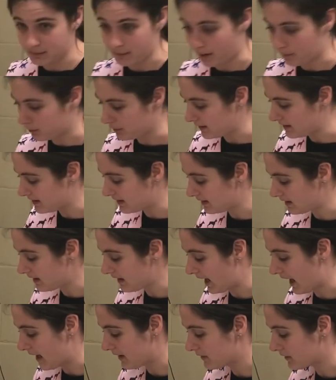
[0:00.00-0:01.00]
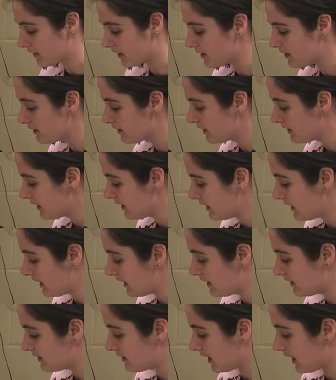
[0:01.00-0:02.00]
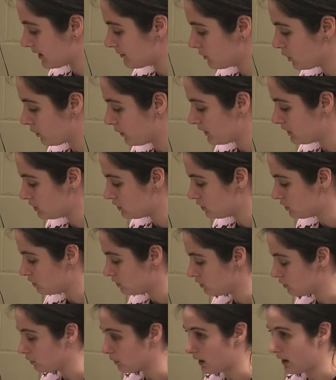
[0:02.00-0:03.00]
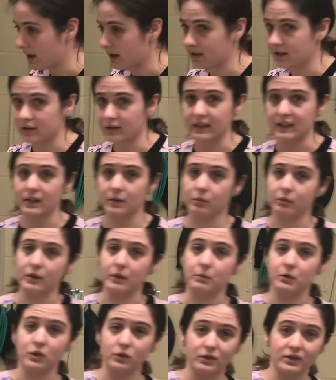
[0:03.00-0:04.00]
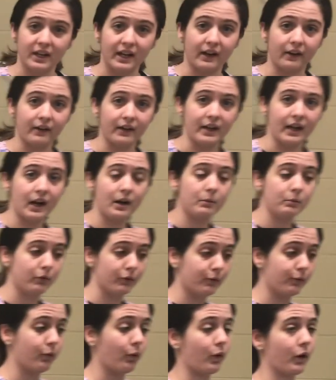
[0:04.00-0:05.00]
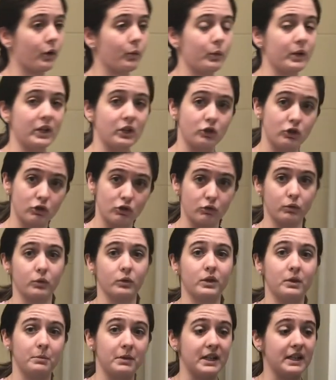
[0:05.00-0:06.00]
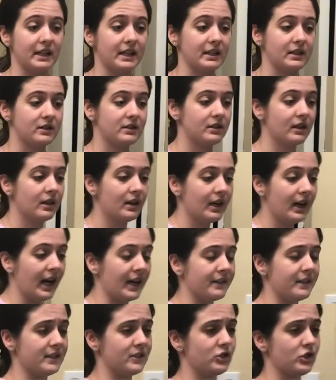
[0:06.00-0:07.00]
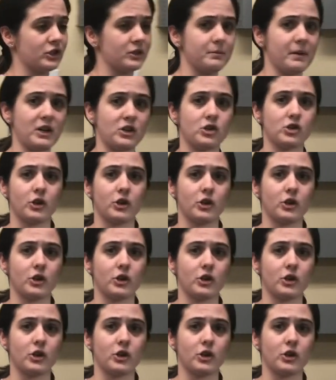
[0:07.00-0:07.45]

about placing the catheter is I'm going to clean the prepuce area before we extrude the penis. And this just makes